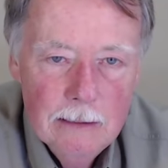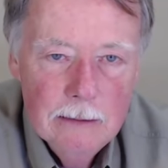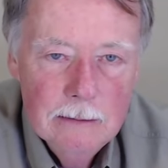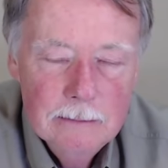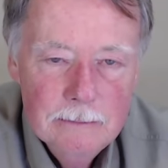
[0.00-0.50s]

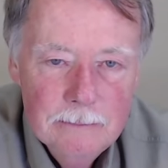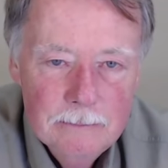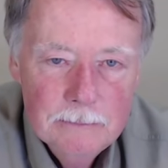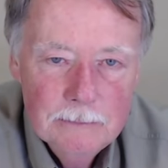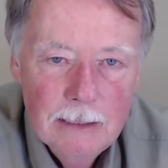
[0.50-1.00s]
of
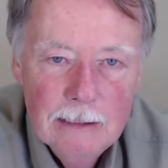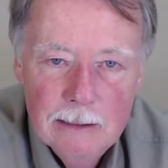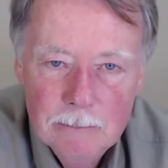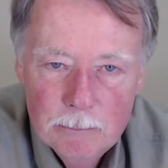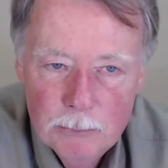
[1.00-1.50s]
not
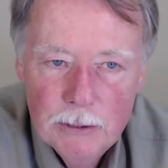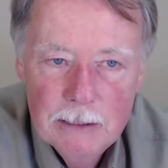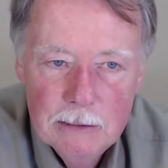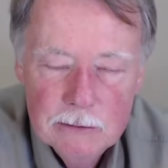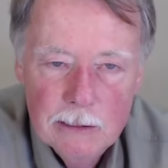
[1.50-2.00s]
the
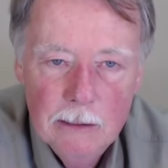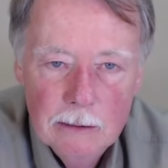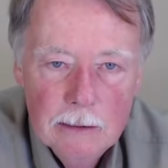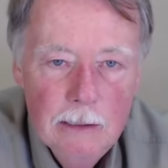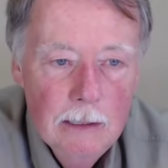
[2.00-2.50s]
prettiest color.